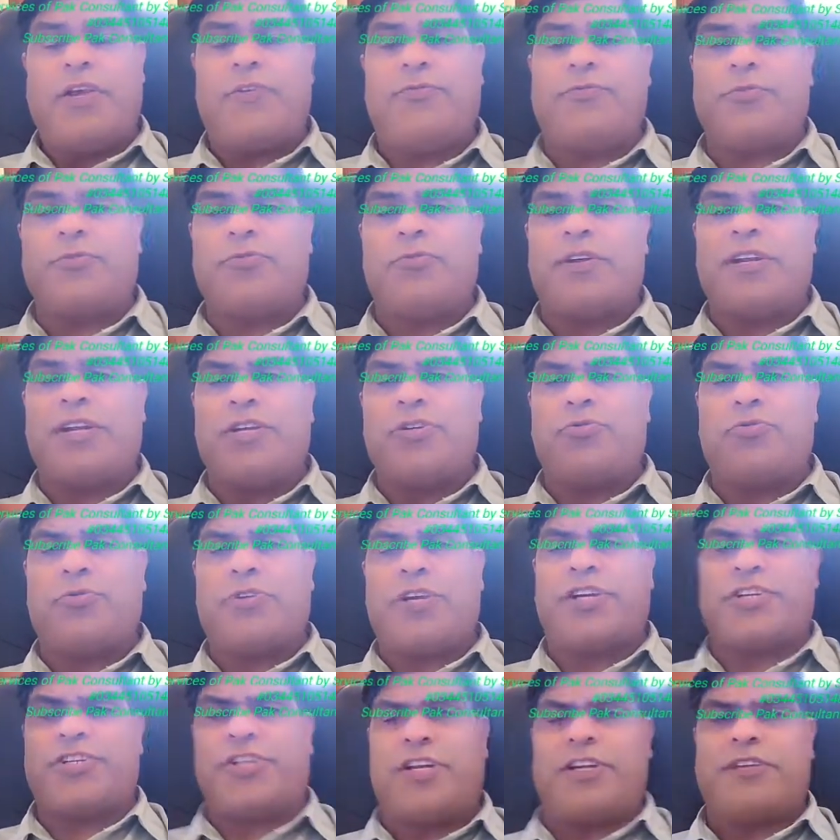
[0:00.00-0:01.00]
If you are
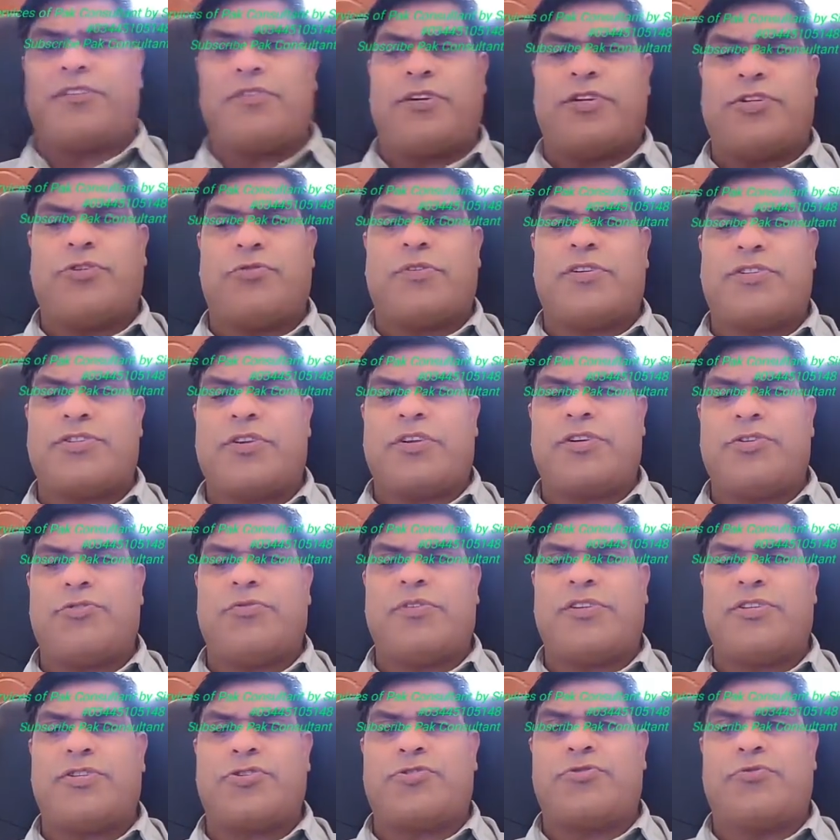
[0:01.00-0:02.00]
education, you
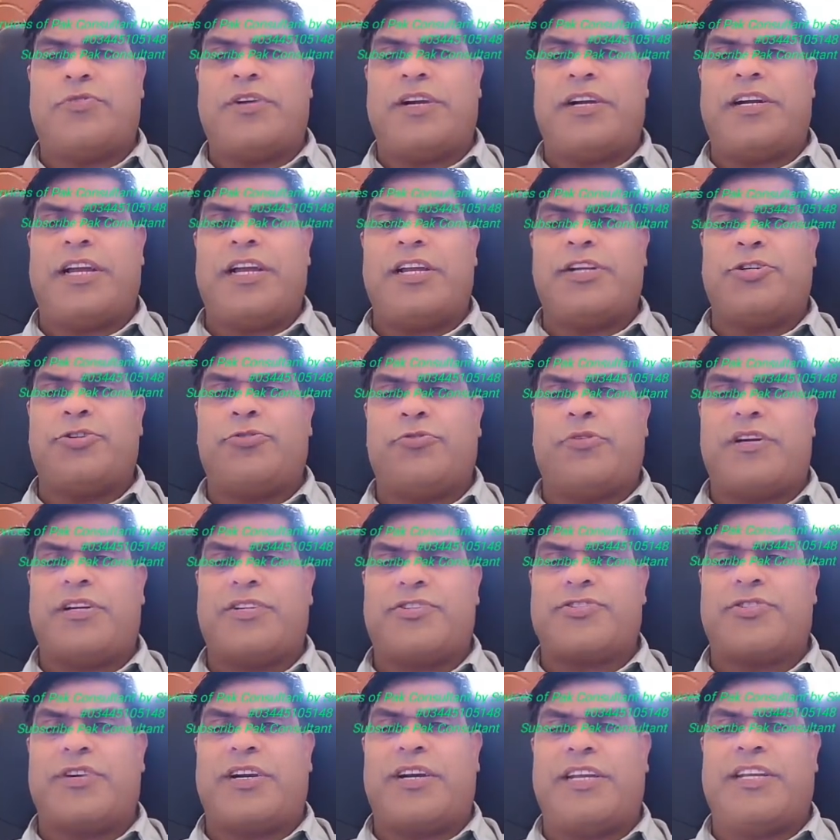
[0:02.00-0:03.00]
are a student and you are
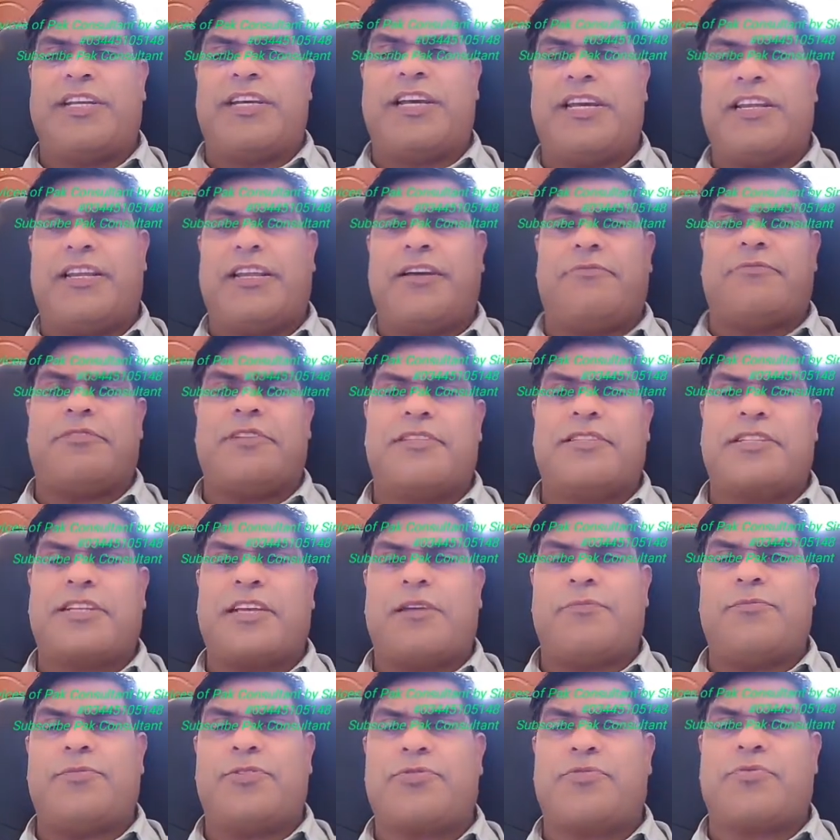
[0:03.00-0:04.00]
studying A-levels,
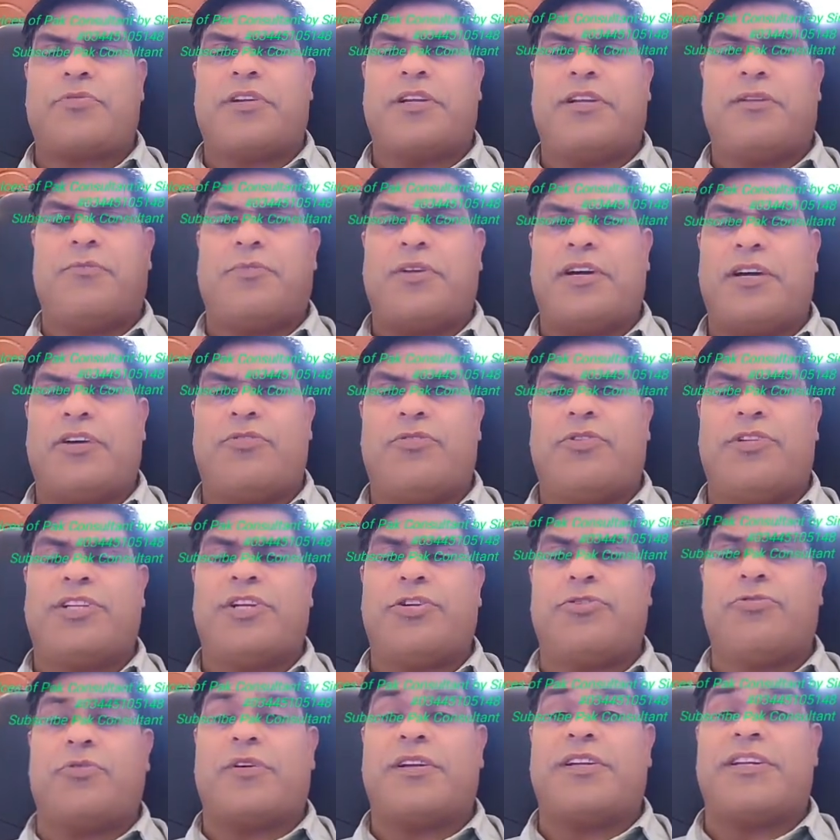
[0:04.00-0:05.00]
chemistry,
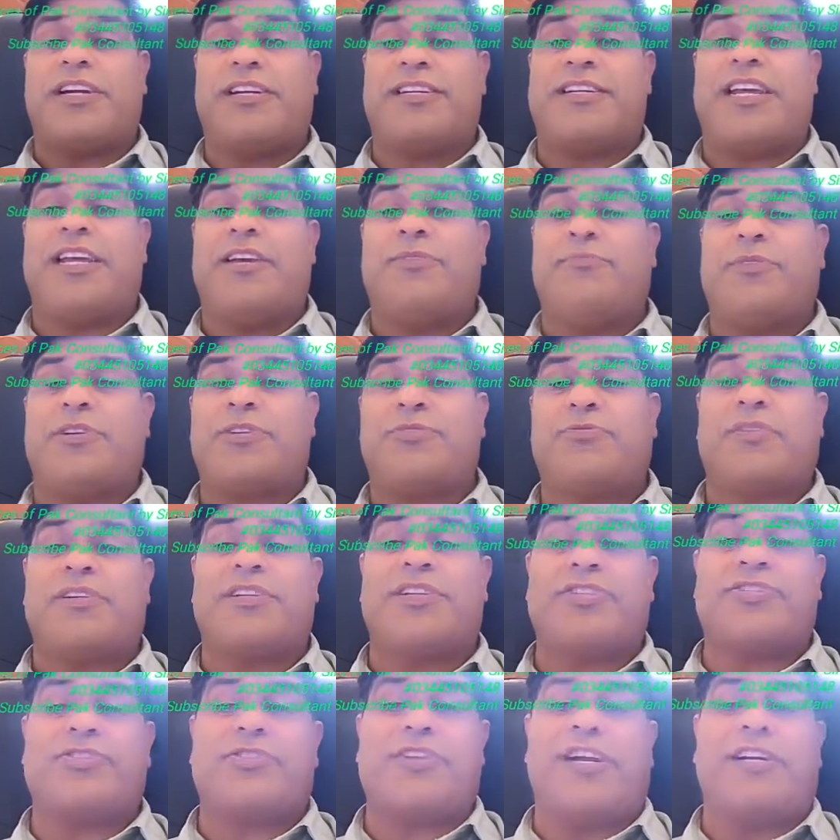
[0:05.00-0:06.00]
biology, you are not able to
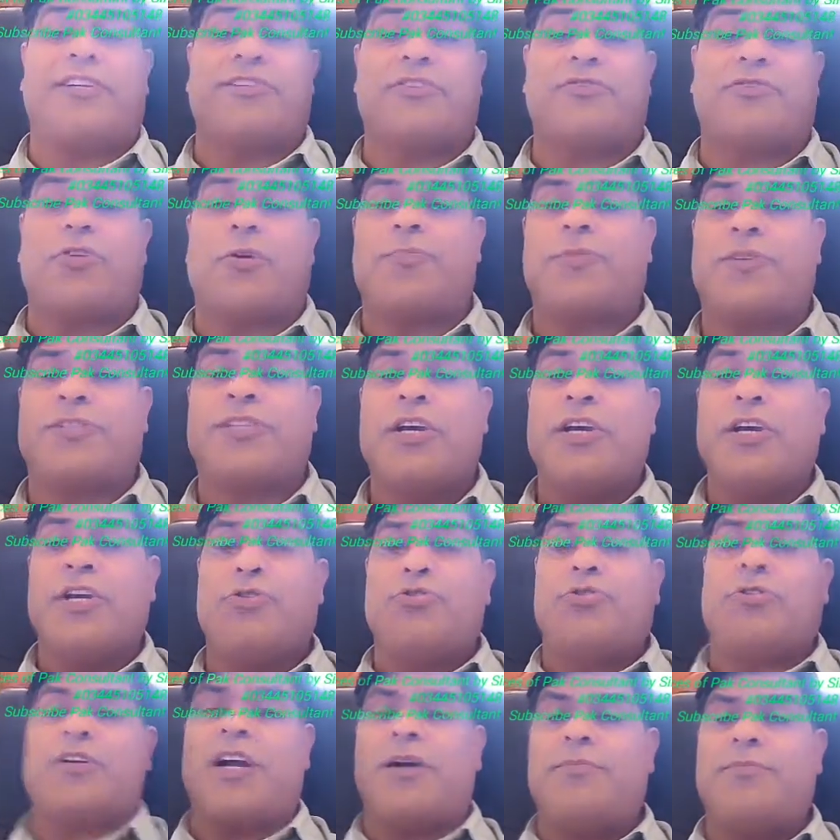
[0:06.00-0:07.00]
understand the topics,
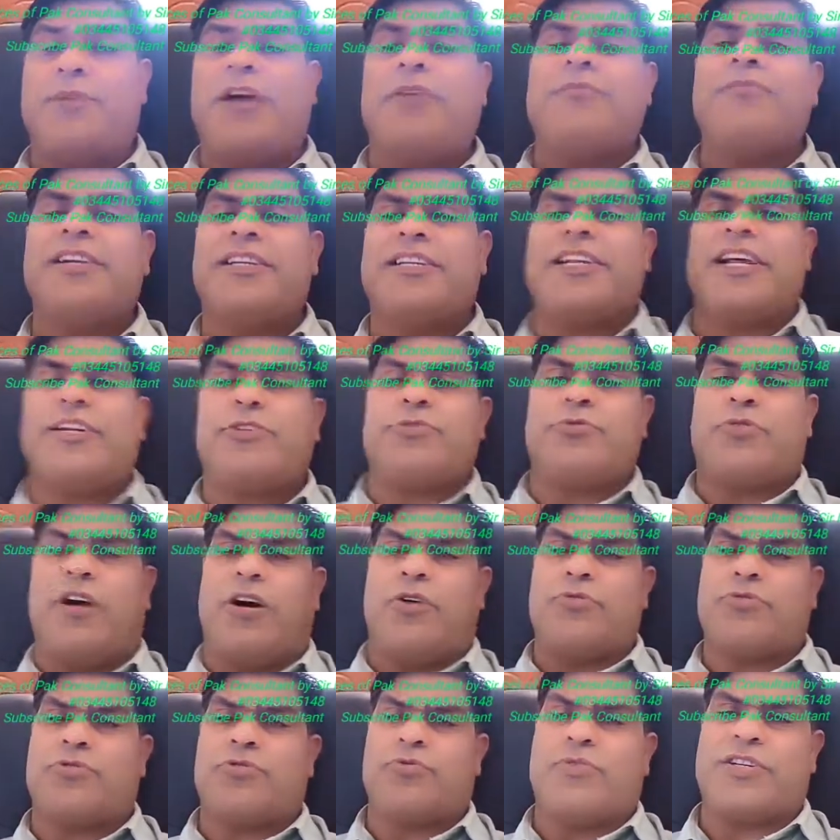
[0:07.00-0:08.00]
you come, I will tell you
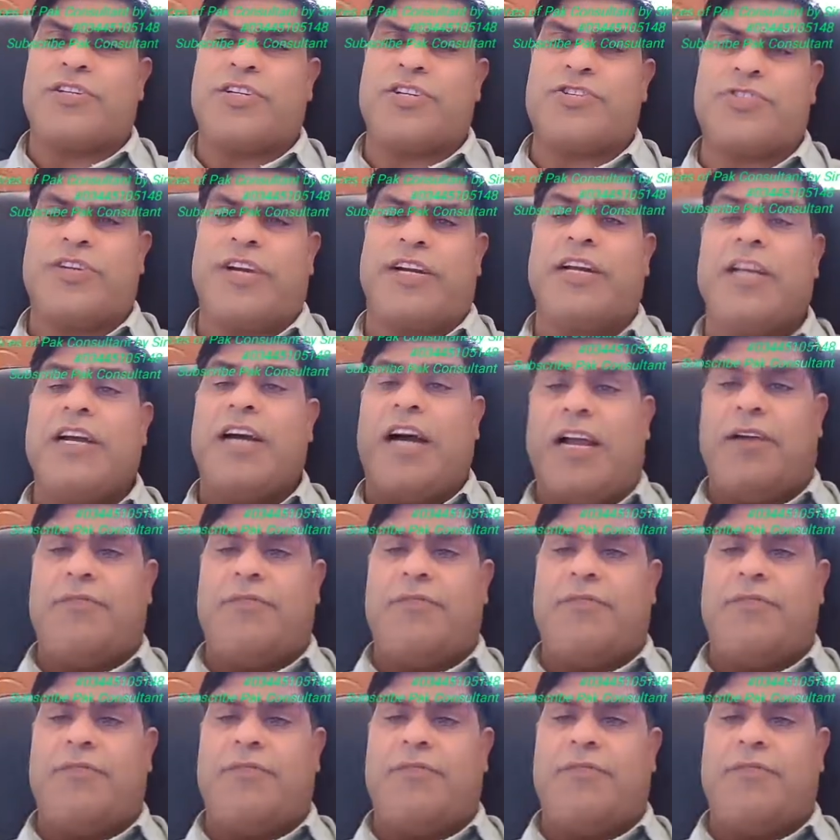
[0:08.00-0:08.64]
how to understand.